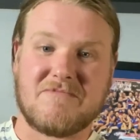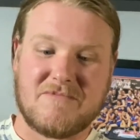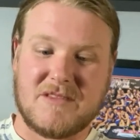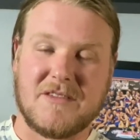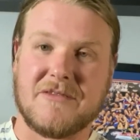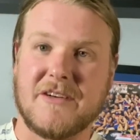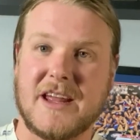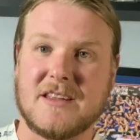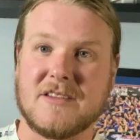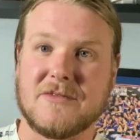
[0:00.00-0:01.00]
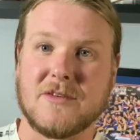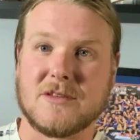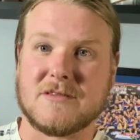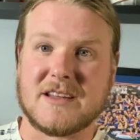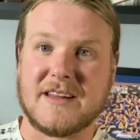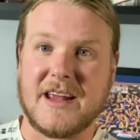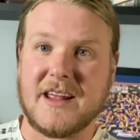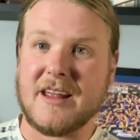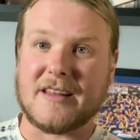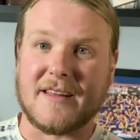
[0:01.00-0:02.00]
the feet, the foot, the
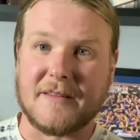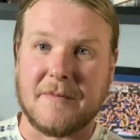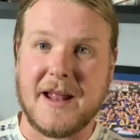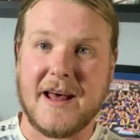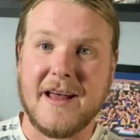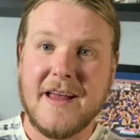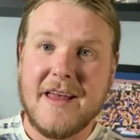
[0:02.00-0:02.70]
dick. It doesn't matter.